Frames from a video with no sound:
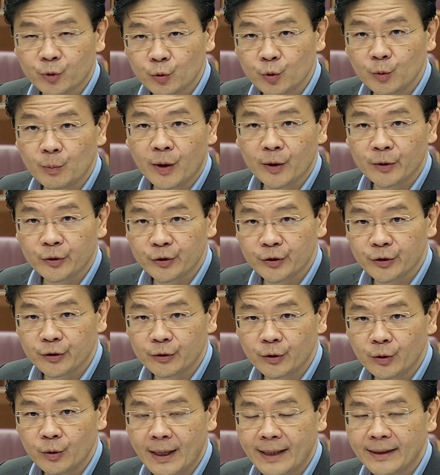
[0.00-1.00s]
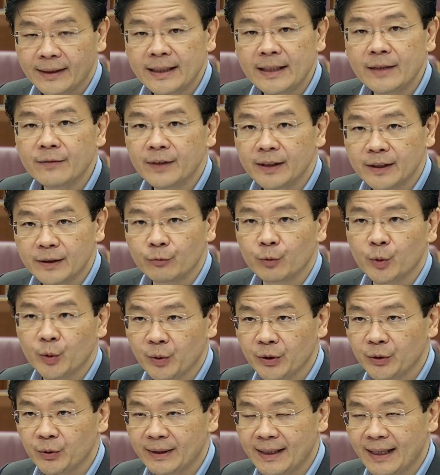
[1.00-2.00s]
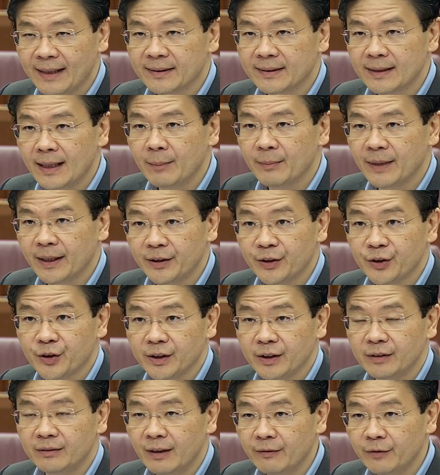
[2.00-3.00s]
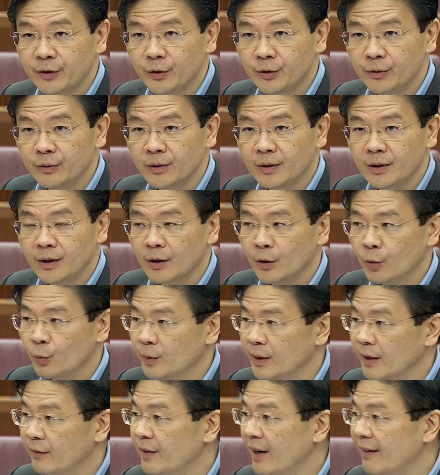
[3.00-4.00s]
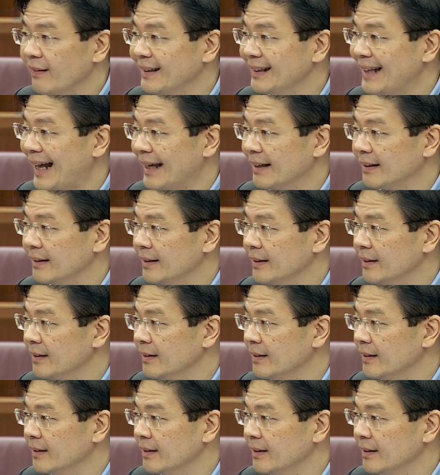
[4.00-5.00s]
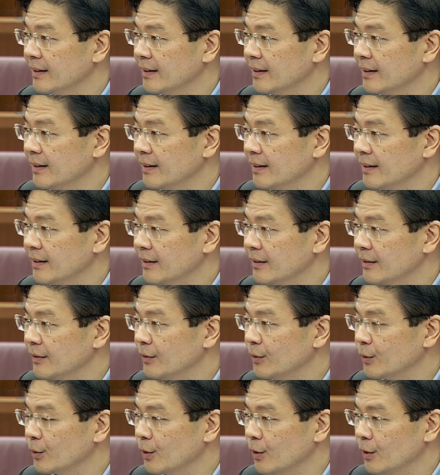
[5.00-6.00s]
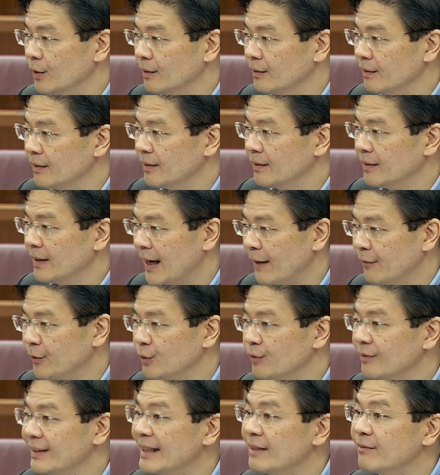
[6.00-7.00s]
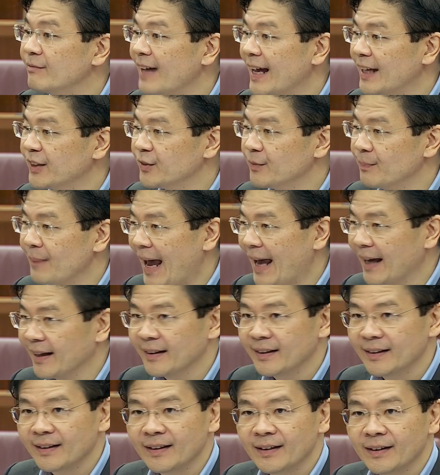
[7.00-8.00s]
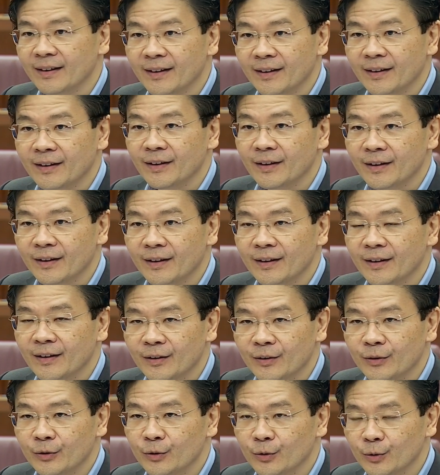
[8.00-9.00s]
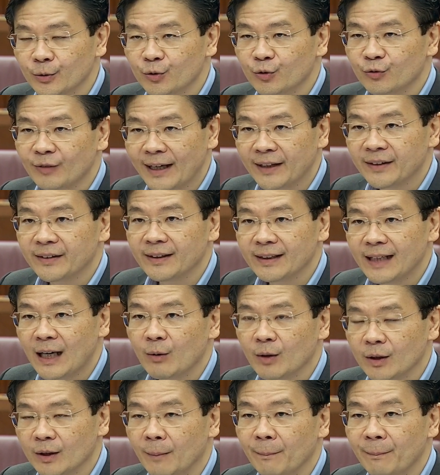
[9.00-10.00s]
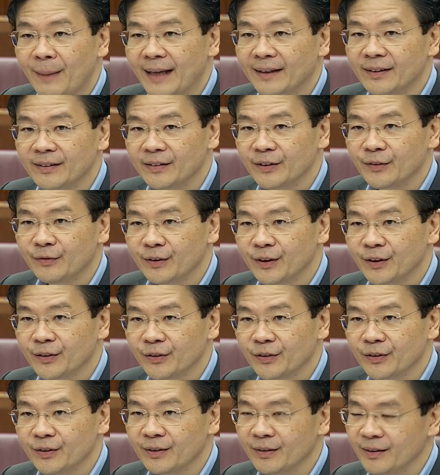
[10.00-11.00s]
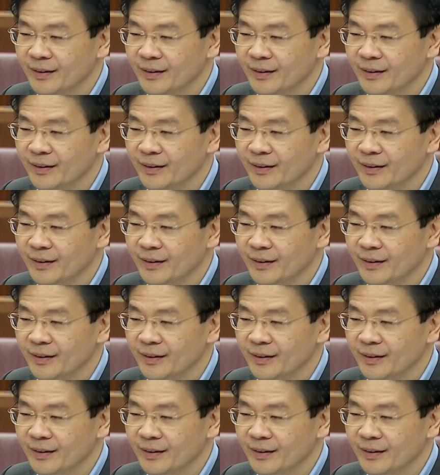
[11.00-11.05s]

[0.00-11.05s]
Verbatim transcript: 2.0, and even if we were to get some additional revenue, we are very likely to go, have to reinvest back to strengthen our competitiveness.